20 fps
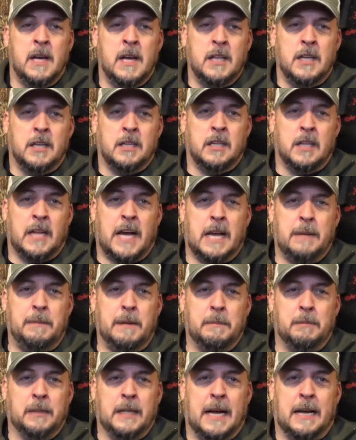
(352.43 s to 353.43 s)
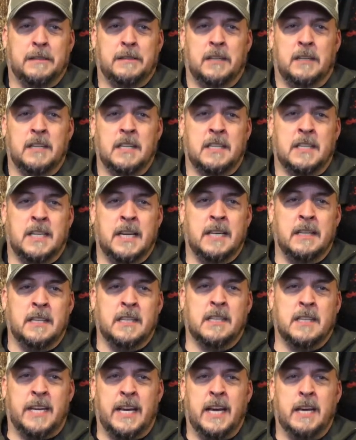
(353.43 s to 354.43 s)
There's a lot of people out there that say
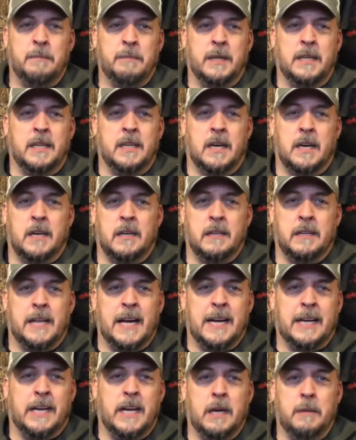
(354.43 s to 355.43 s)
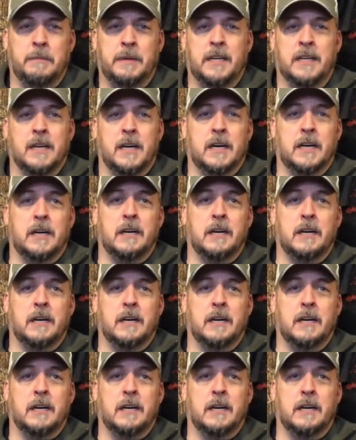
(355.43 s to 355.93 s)
this can't be done or that can't be done,